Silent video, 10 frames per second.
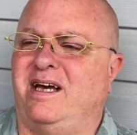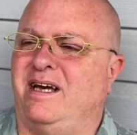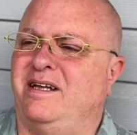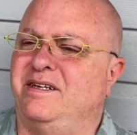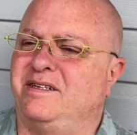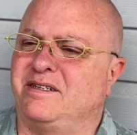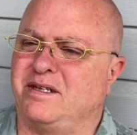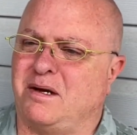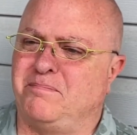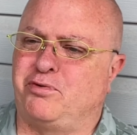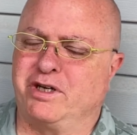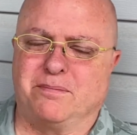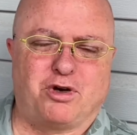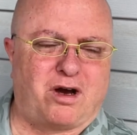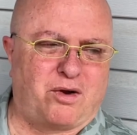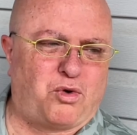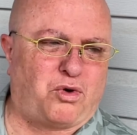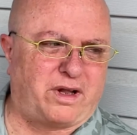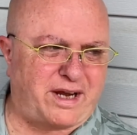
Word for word: and uh, uh putting a book on hold?